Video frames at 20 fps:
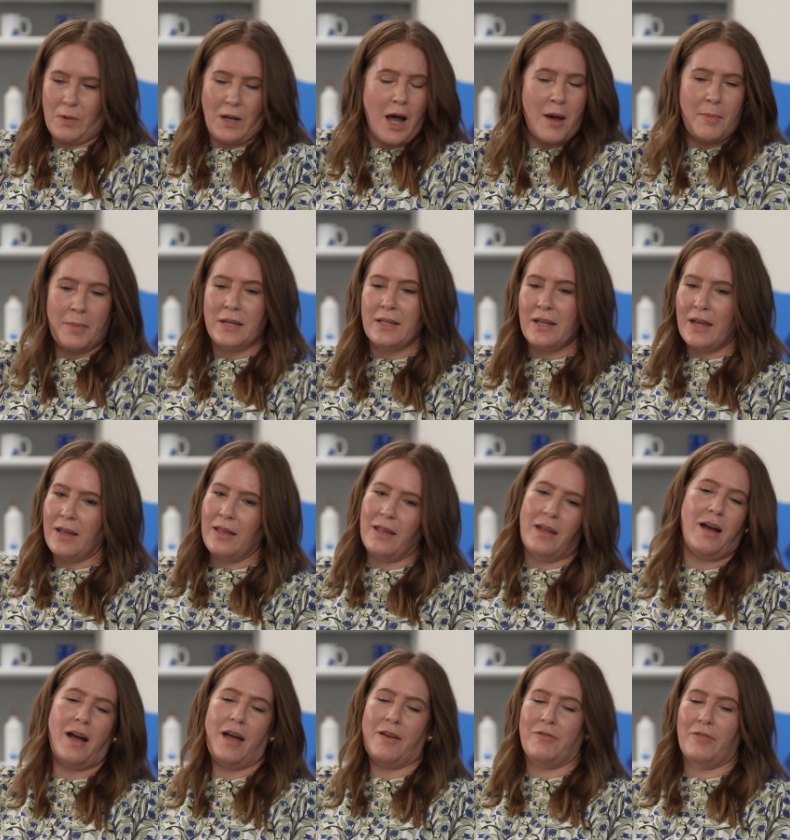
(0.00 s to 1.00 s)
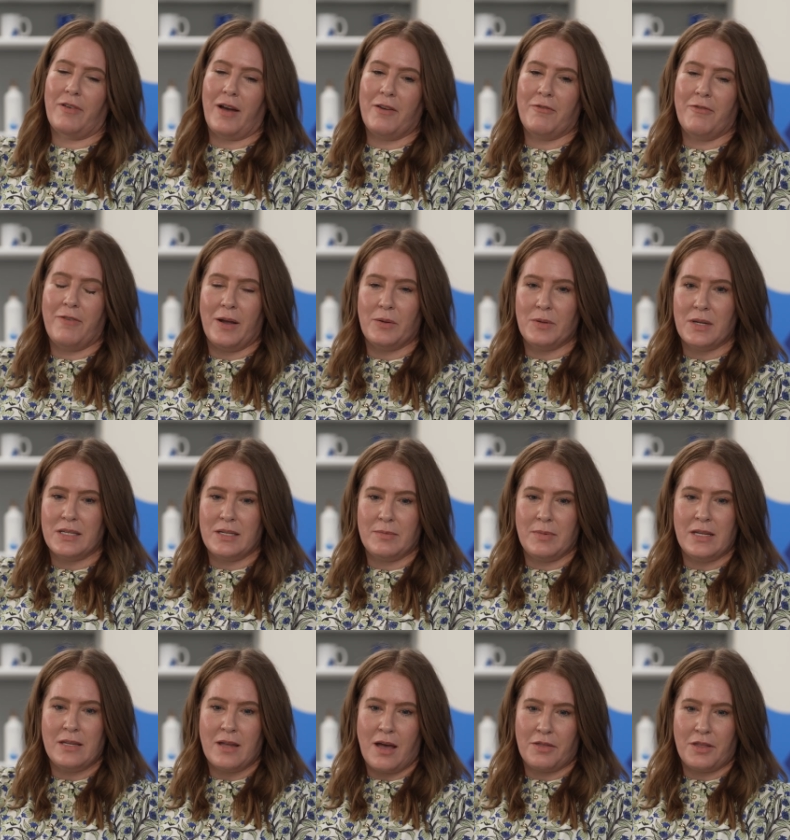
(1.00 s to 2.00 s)
coming in, I've I've found it to
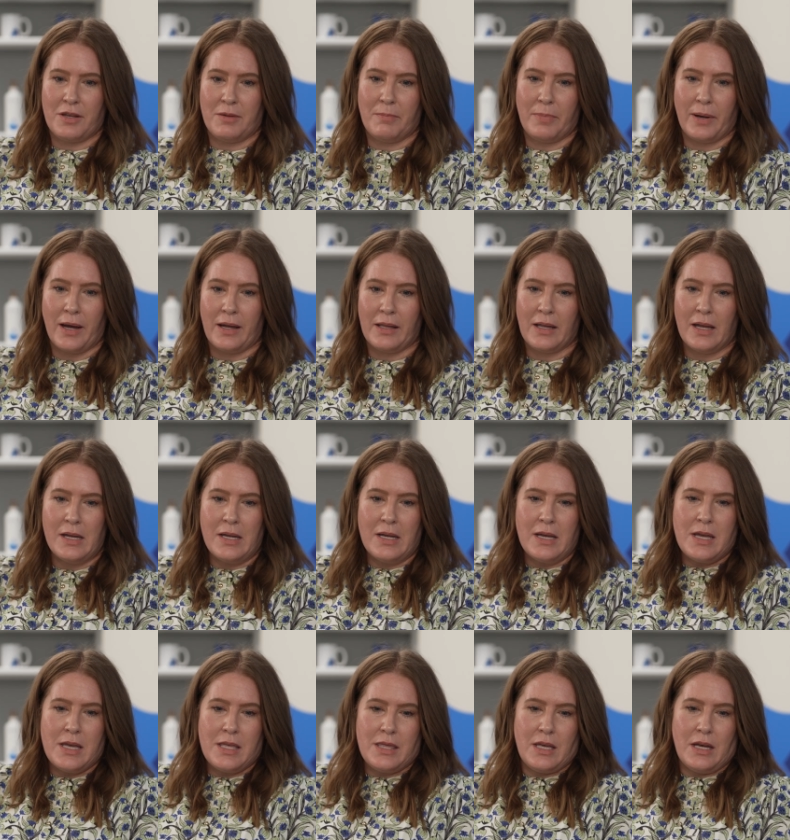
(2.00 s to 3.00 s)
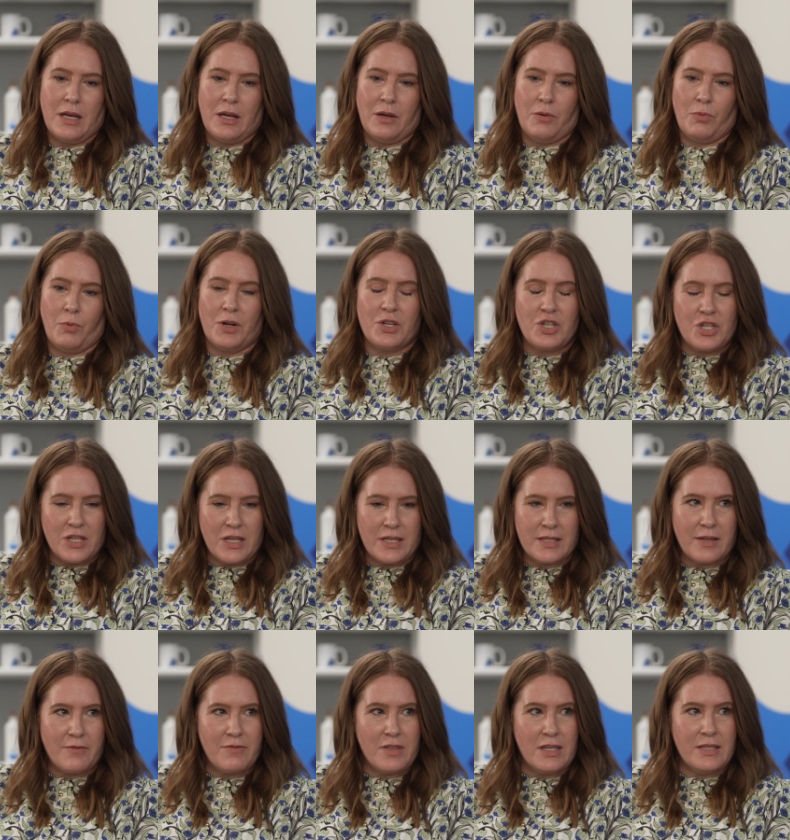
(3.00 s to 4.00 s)
be nothing but the
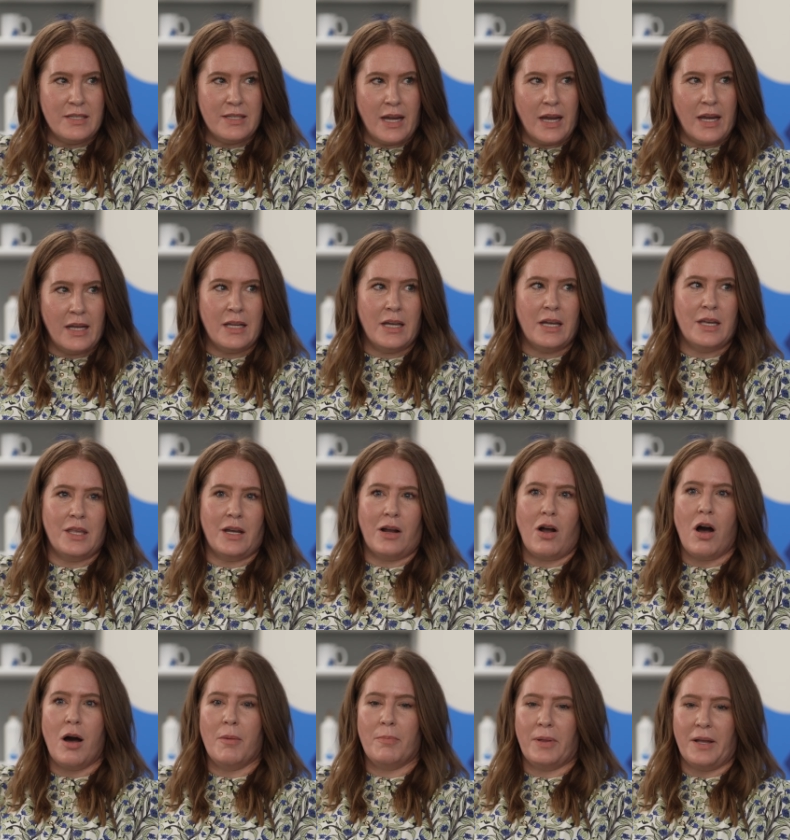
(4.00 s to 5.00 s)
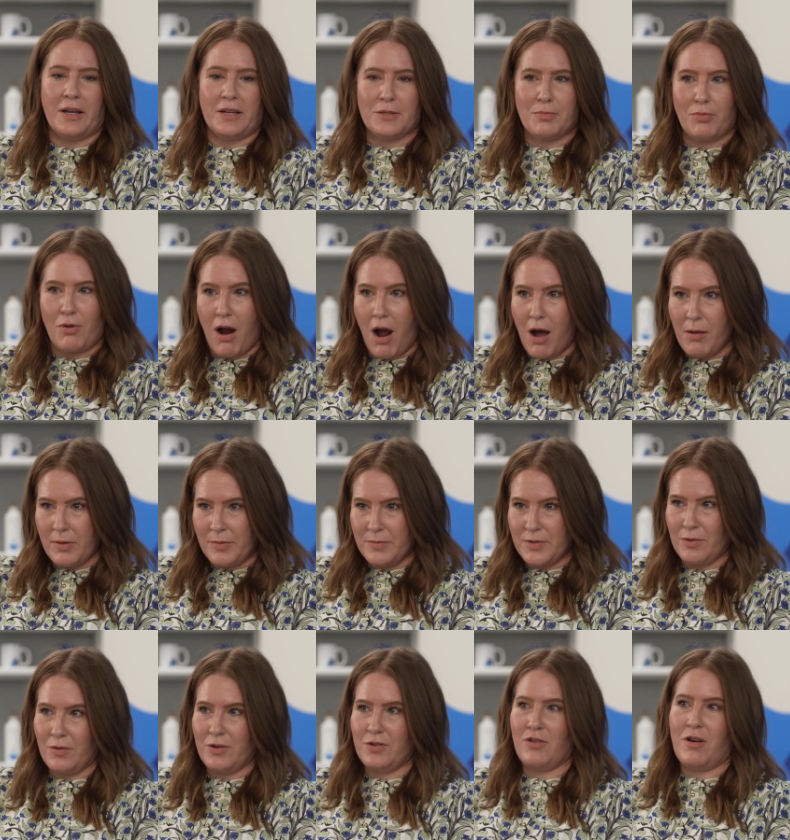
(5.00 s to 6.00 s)
richness of the data, the complex
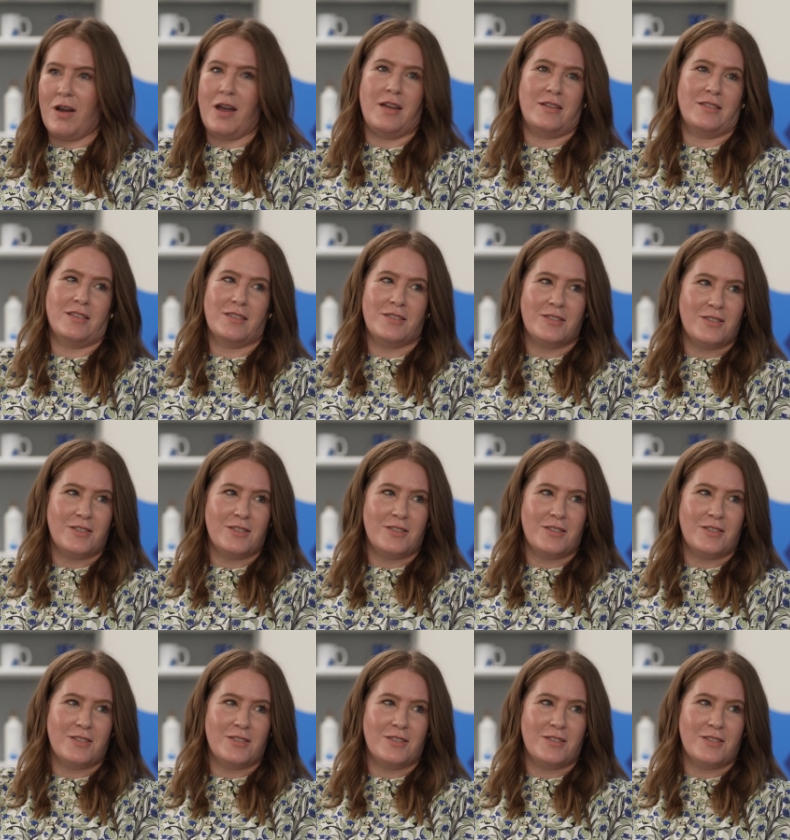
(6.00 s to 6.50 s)
problems we're trying to